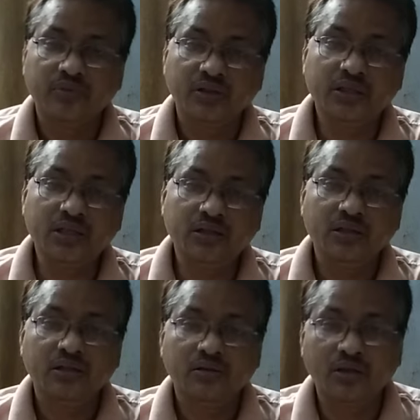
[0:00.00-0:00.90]
This is
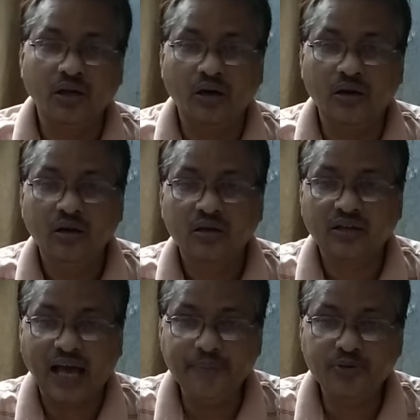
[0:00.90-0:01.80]
the
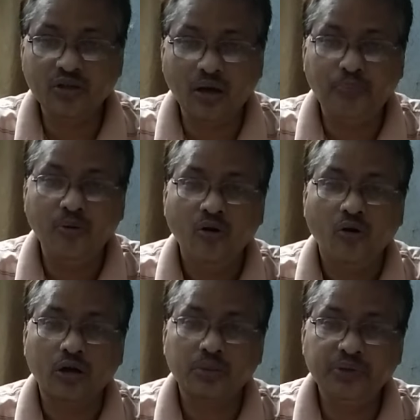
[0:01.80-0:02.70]
types of
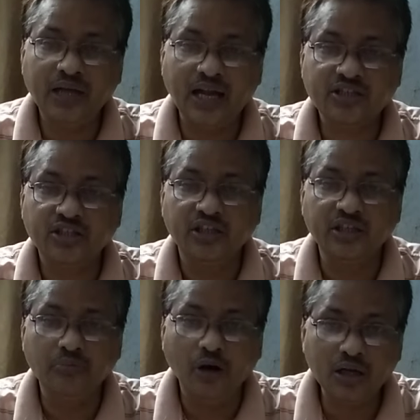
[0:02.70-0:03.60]
orbitals
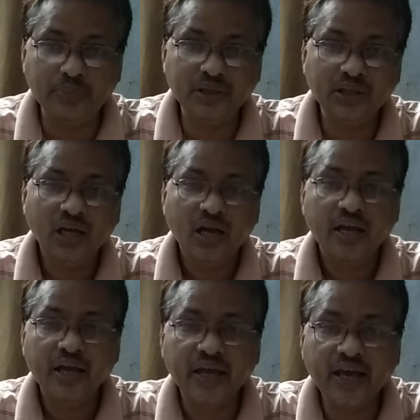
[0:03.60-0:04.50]
involving
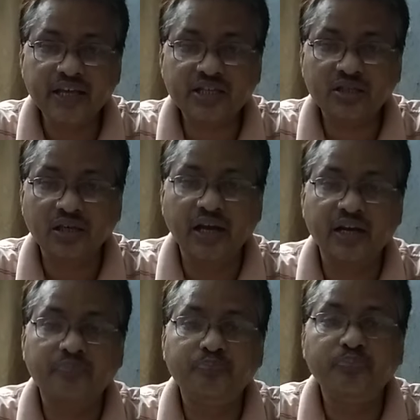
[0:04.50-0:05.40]
s
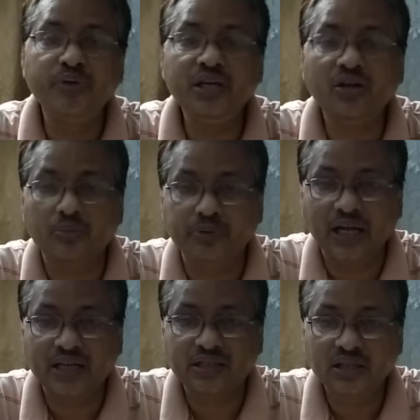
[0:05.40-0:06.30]
and p
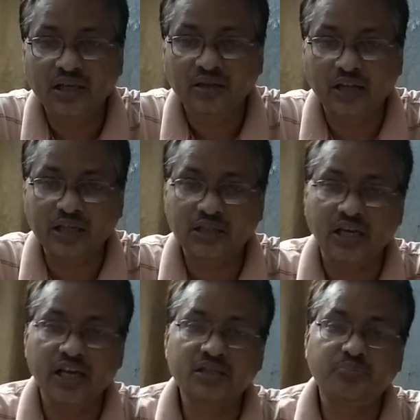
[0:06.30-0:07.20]
orbitals. That is
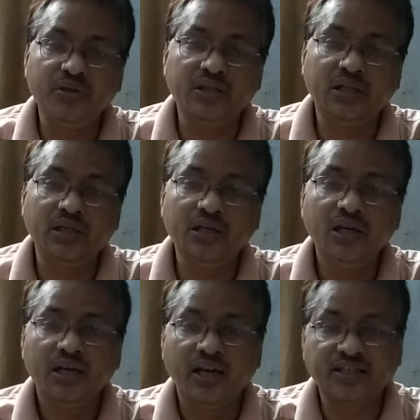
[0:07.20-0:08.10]
sp3
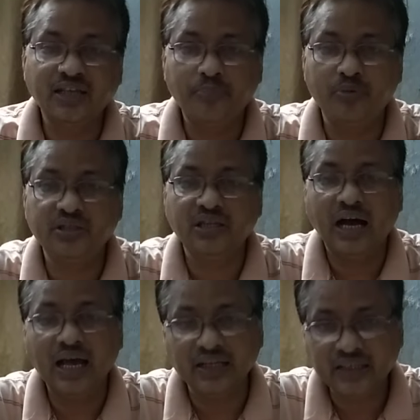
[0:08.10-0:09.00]
example is
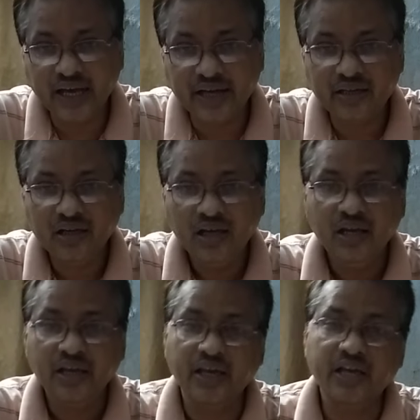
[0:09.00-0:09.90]
alkane,
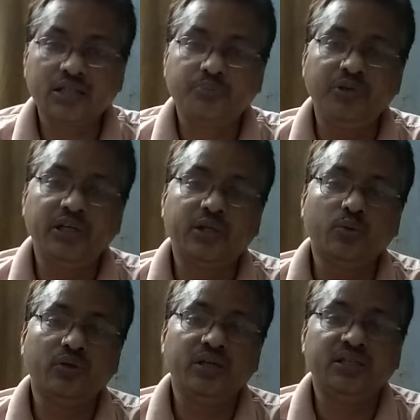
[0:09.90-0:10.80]

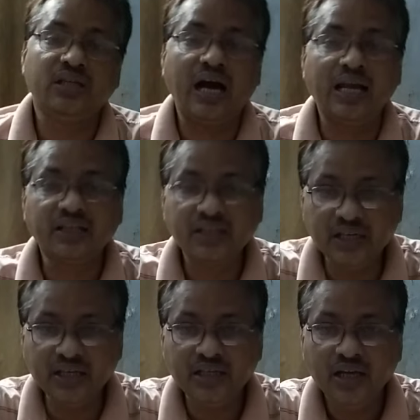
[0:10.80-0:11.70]
sp2 is
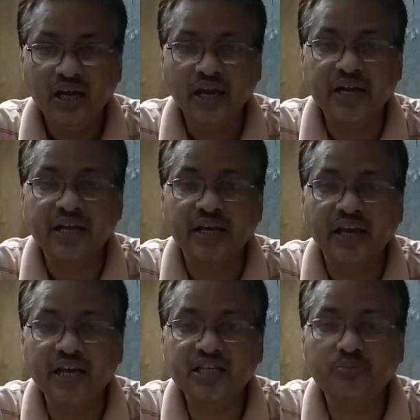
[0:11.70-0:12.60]
alkene, and
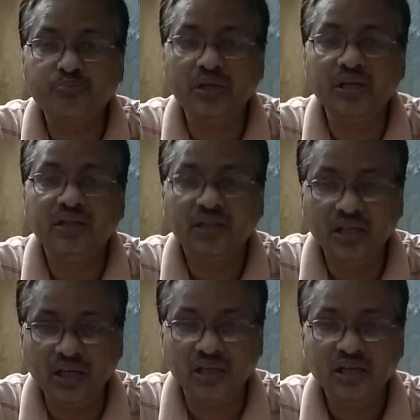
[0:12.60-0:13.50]

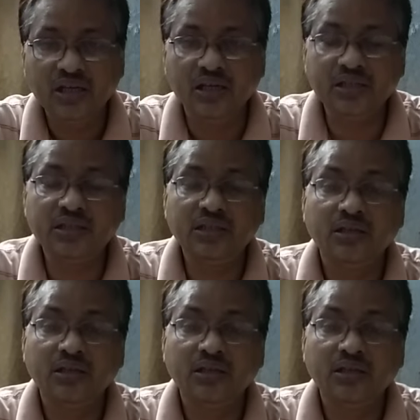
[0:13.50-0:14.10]
sp3 is